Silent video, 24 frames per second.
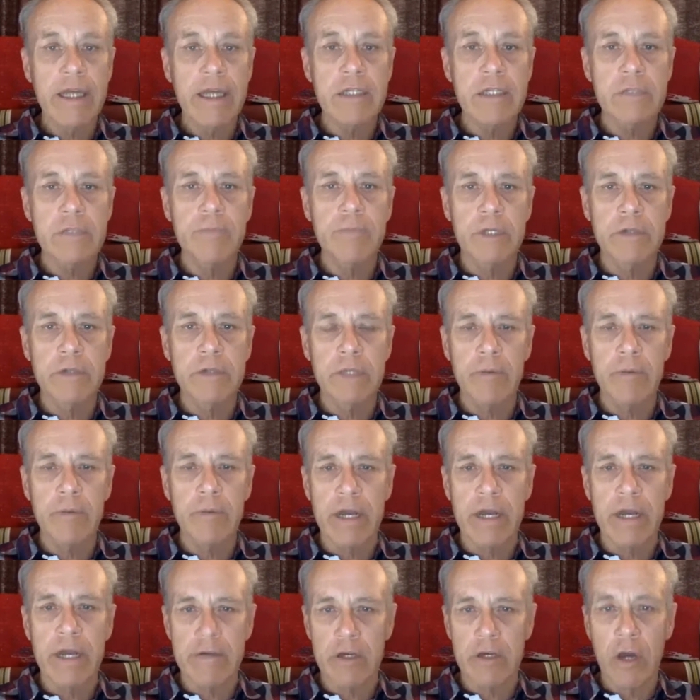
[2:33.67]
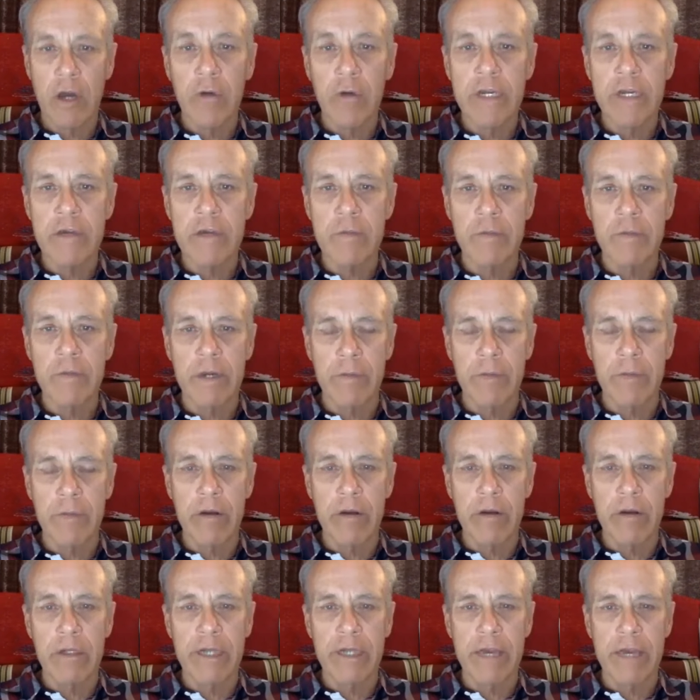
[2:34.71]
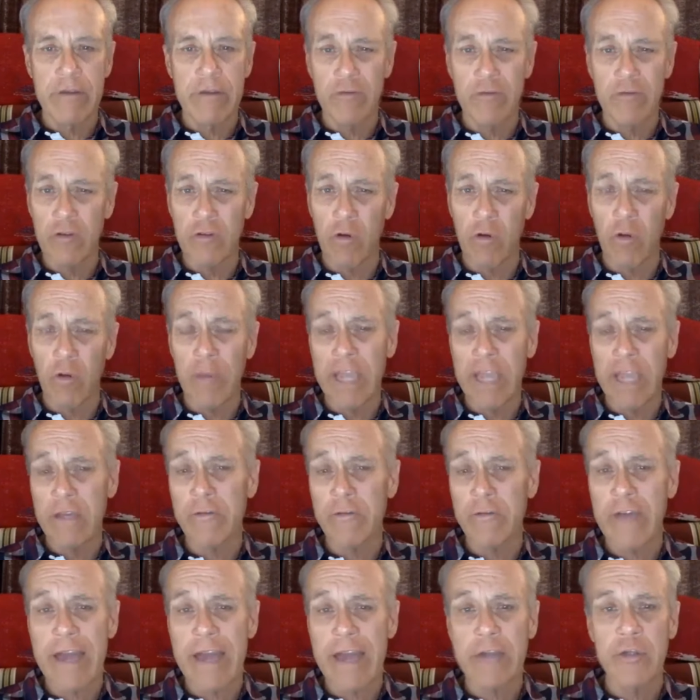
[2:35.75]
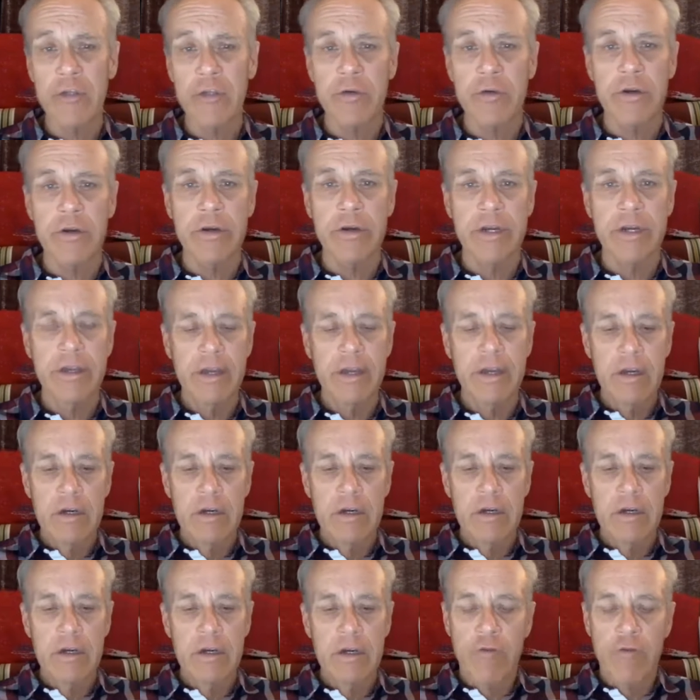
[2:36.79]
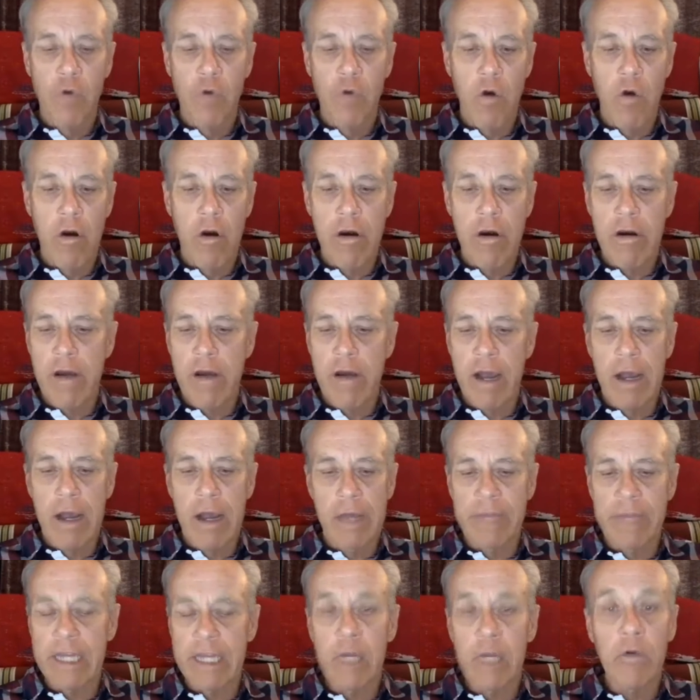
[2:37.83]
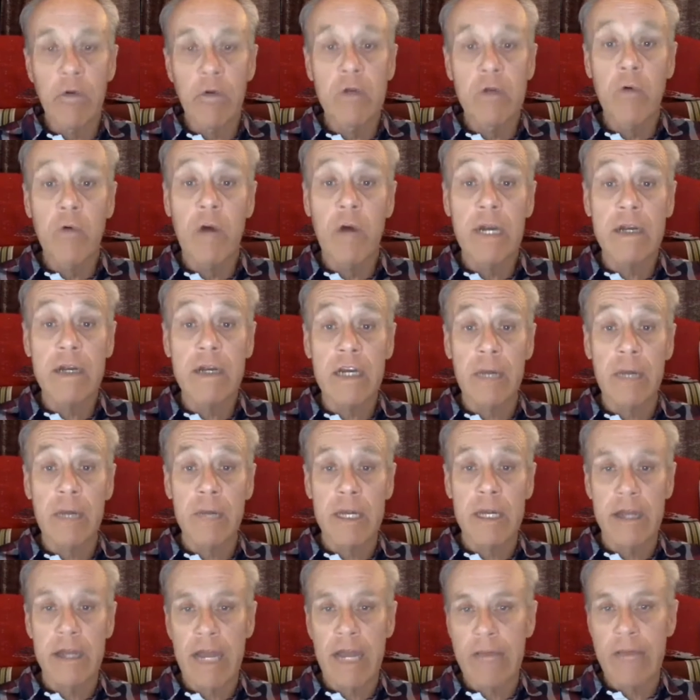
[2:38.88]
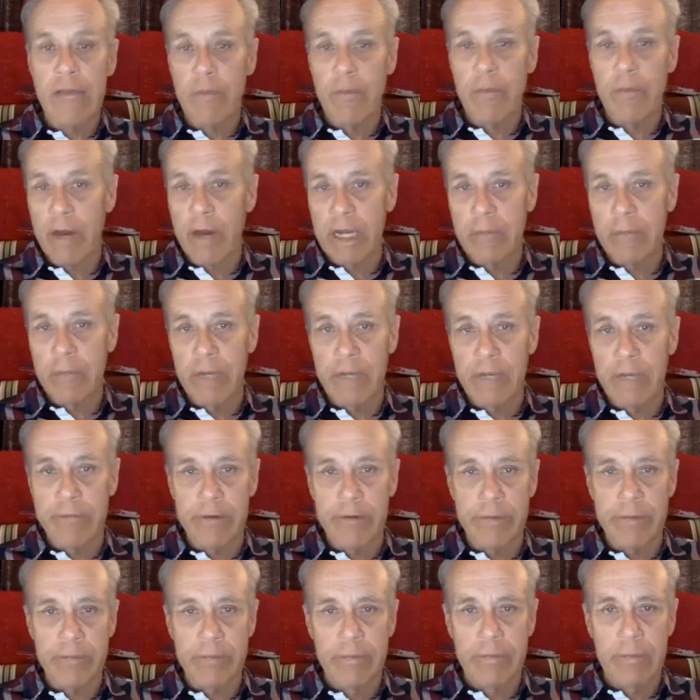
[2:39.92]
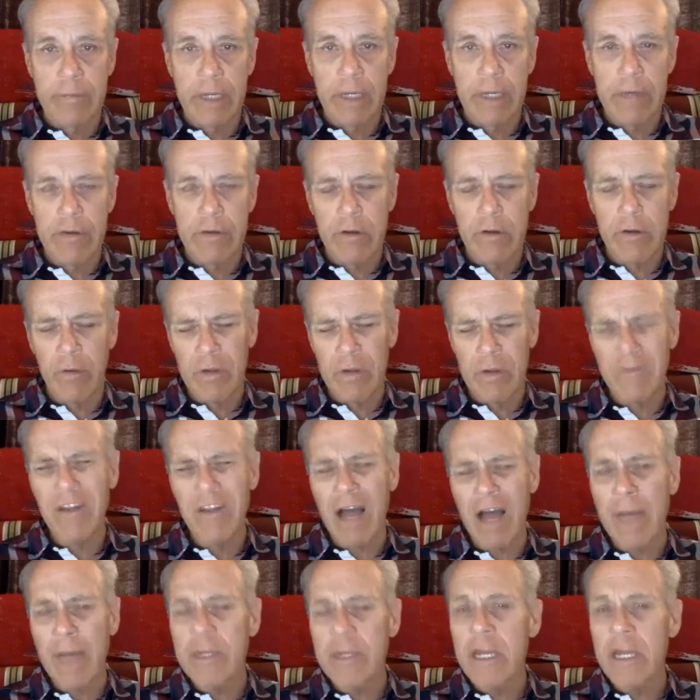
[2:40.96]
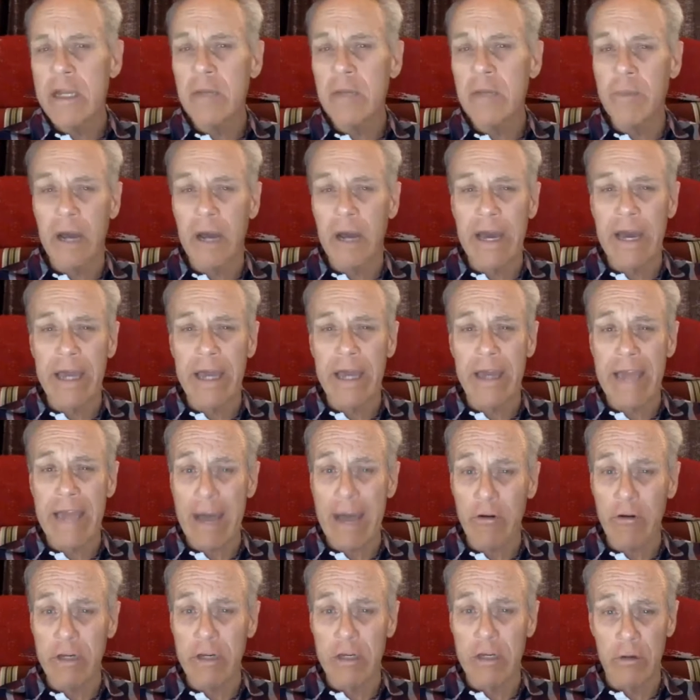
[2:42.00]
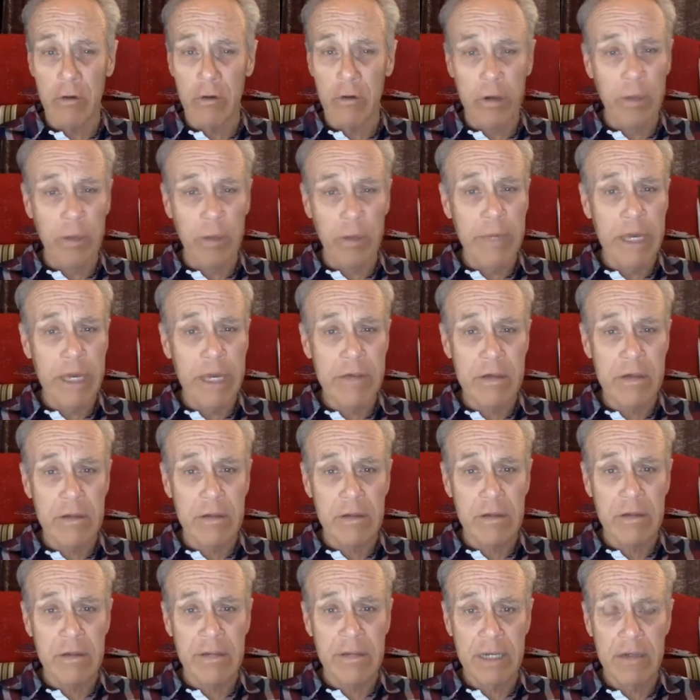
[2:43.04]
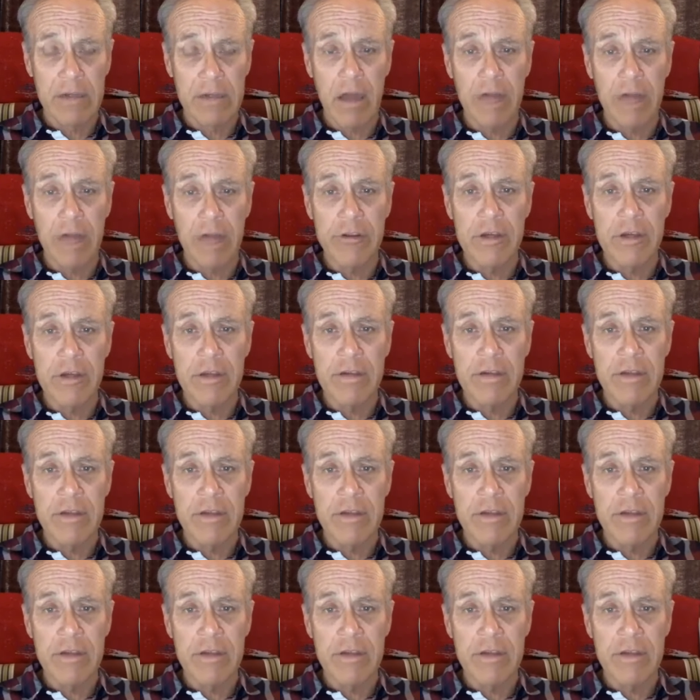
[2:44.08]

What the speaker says: building products, coatings, primarily as a toll manufacturer for anyone who wanted to come in and have a product made for him. And so it was dominated by alkyd or oil-based technologies.